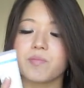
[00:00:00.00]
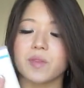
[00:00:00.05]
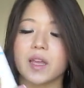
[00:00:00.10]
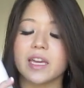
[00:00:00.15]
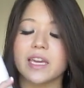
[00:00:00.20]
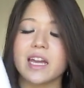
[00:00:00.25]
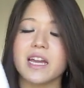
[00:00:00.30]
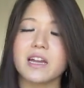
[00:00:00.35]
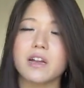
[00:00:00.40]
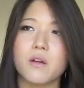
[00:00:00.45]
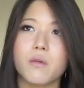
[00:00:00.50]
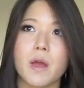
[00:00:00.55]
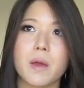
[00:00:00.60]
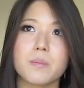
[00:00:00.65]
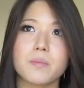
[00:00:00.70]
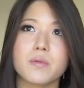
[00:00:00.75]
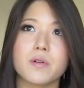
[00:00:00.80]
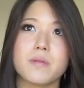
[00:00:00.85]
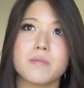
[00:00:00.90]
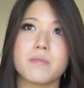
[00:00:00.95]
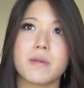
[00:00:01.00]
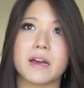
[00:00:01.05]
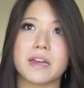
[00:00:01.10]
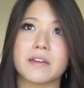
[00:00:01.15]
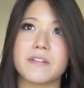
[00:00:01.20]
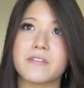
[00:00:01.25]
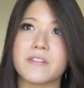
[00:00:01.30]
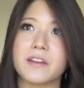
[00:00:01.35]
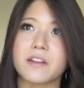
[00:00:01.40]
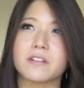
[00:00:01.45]
I can't quite put my
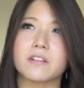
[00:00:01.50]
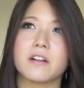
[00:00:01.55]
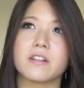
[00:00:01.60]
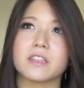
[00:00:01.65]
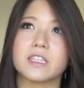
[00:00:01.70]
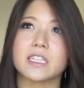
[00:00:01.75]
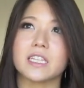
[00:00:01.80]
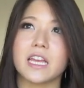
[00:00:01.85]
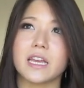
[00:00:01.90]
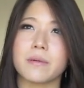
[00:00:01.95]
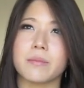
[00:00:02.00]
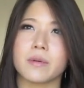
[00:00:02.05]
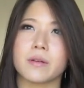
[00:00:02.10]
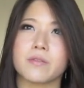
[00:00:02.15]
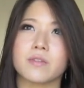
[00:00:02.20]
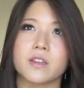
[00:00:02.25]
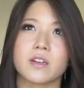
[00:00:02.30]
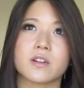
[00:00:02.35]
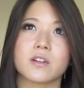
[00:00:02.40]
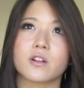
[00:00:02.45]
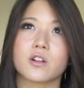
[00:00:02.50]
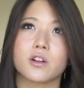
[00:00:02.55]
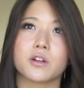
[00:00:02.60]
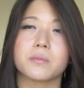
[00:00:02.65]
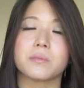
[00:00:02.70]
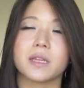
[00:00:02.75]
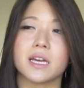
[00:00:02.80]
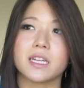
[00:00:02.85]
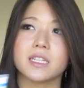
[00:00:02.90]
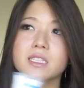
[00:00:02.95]
finger on the name of the
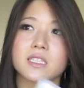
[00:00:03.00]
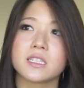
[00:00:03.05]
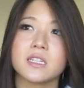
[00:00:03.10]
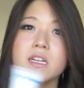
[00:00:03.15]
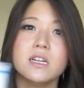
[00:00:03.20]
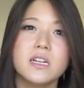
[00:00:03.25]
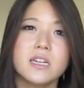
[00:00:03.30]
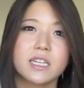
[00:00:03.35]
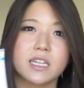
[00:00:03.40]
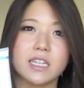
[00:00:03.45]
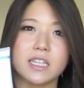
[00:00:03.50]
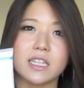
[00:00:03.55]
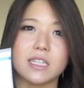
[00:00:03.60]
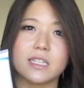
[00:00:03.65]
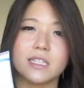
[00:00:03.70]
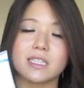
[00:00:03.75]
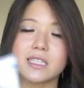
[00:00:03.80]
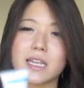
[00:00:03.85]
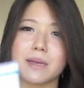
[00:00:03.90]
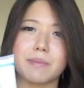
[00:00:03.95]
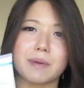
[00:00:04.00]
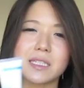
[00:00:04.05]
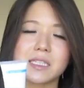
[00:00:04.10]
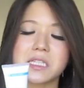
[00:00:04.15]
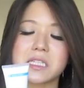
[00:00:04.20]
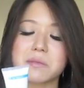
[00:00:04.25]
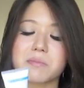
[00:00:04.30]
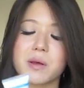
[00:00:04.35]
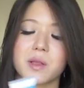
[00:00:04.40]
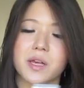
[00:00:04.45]
herb that's in this that makes
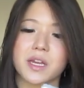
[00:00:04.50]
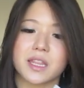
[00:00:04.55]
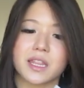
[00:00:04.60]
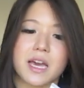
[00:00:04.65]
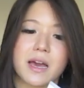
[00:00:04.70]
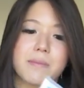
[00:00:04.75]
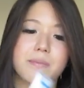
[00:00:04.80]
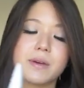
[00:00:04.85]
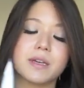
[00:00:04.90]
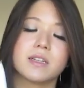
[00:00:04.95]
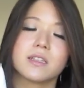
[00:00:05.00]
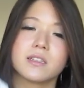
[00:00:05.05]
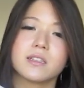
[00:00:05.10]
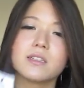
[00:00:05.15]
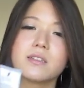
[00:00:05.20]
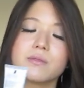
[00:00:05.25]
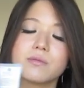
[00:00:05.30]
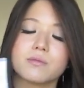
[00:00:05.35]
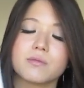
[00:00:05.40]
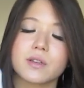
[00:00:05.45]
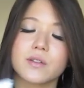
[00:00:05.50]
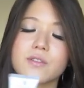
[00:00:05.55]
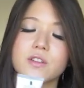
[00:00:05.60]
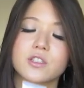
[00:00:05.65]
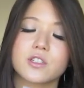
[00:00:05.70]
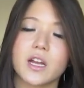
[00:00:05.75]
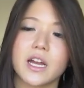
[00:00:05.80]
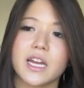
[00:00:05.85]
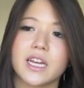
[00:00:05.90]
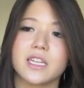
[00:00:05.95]
it smell like that, but if you
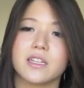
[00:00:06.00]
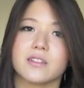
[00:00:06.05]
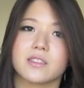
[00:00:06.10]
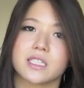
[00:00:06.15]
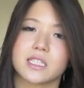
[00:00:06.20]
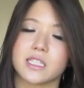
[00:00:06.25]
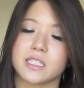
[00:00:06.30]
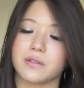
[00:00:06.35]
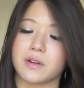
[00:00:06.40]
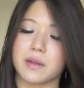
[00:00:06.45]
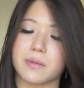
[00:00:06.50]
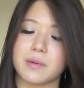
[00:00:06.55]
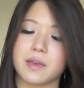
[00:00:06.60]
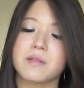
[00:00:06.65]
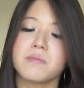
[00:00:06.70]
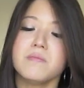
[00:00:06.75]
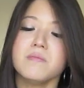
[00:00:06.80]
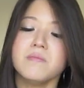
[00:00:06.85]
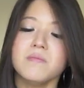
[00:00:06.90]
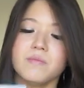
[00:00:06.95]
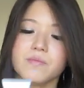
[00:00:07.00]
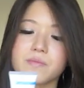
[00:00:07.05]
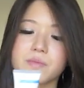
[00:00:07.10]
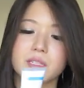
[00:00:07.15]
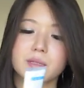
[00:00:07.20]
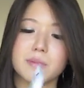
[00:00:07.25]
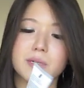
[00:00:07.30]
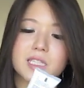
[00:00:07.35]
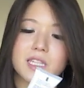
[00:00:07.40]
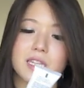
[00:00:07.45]
try it, you'll see what I mean.
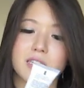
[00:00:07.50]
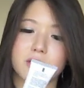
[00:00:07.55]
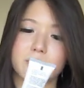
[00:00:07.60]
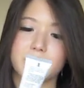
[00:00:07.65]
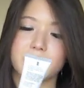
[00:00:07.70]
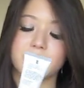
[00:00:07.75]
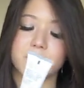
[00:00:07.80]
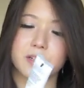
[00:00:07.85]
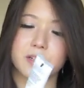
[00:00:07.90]
It smells a little bit